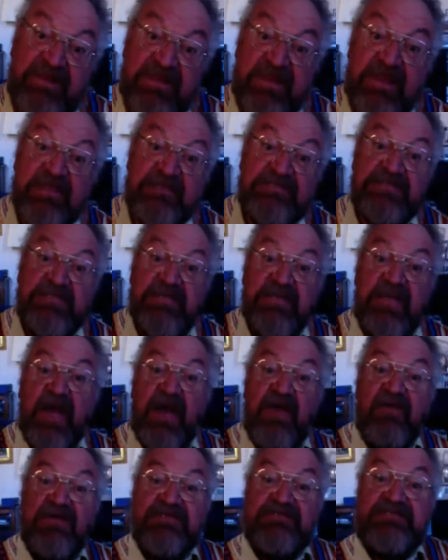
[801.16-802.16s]
years
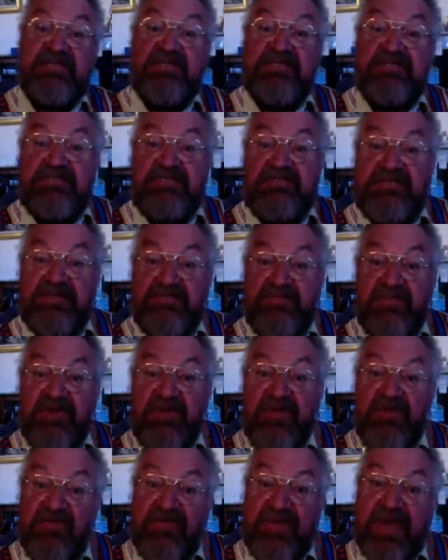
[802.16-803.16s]
ago, it's easy to
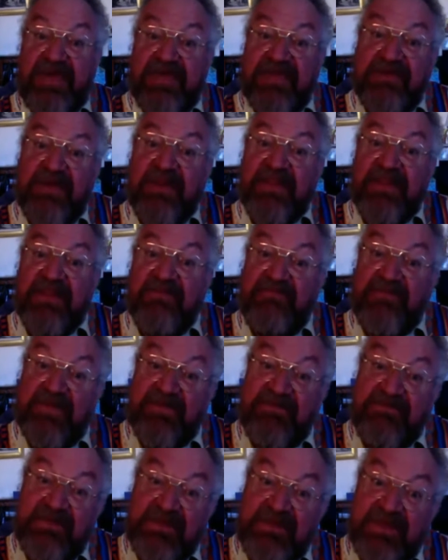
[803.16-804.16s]
move back another 50
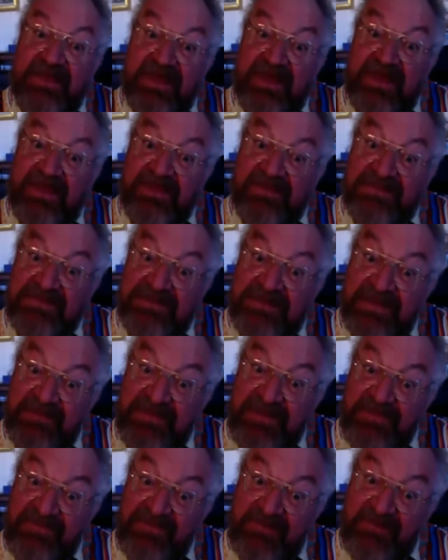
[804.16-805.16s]
years
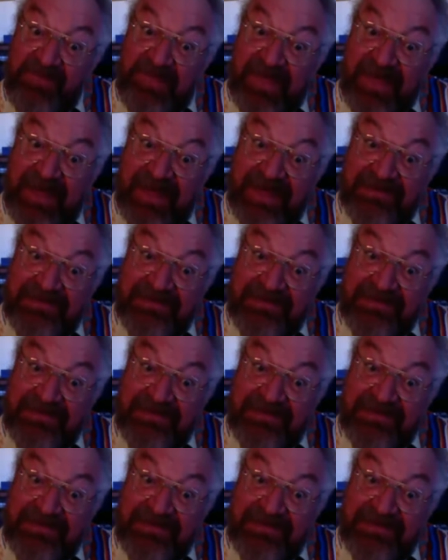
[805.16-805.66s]
before that.